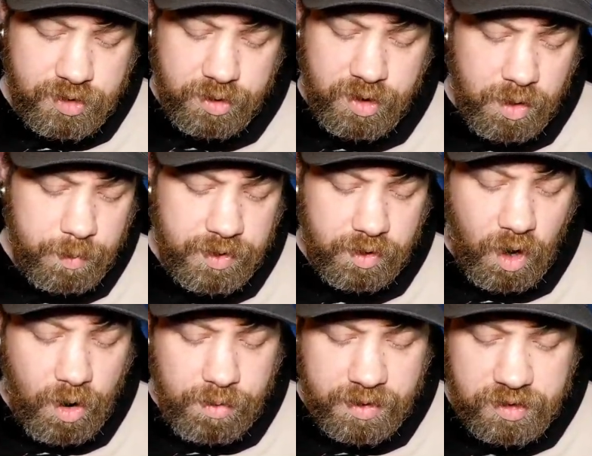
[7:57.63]
so going with the
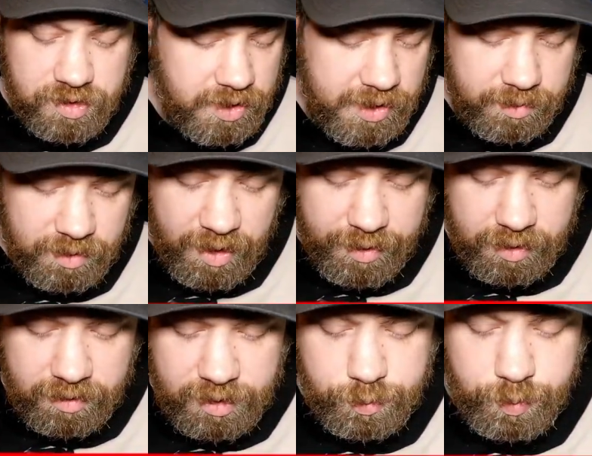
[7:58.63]
code I think